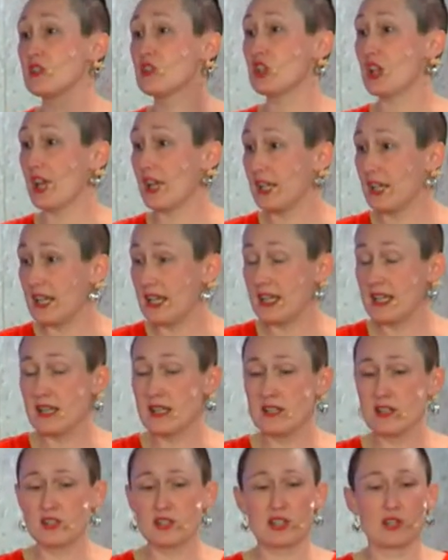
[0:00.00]
check
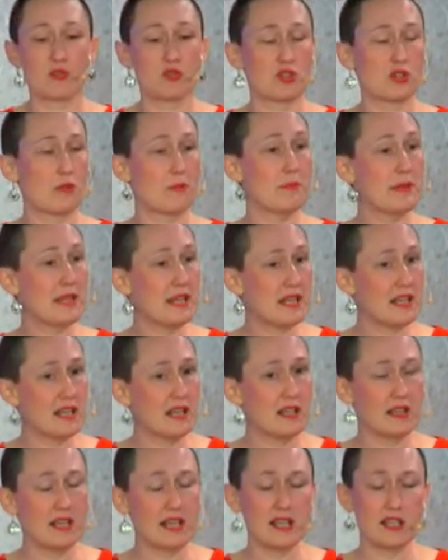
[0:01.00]
in on social
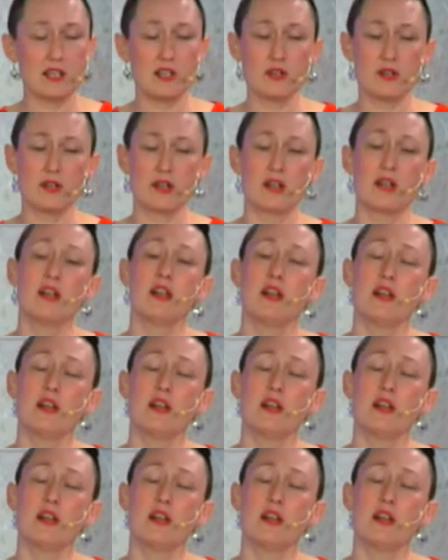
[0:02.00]
media, let your